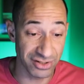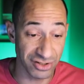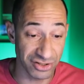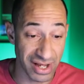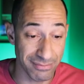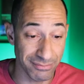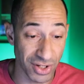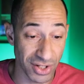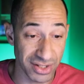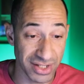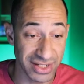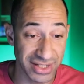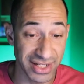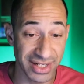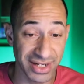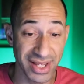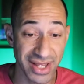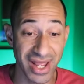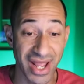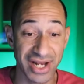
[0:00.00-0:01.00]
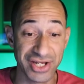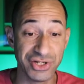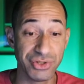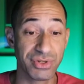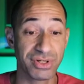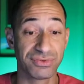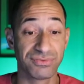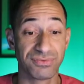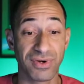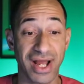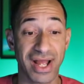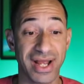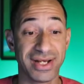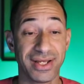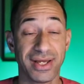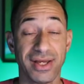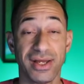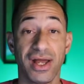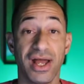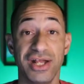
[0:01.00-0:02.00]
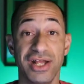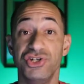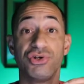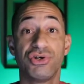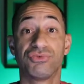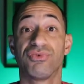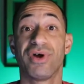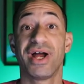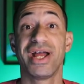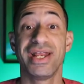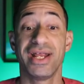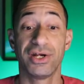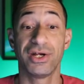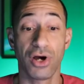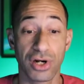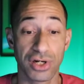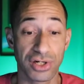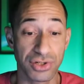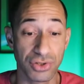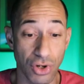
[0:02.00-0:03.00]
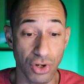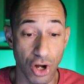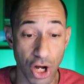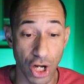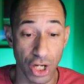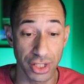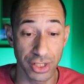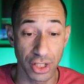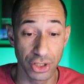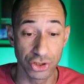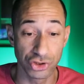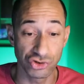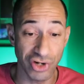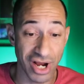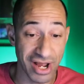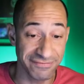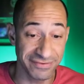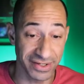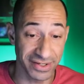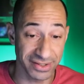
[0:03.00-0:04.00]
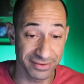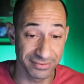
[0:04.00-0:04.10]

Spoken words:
marketing, and you could write an article on traffic,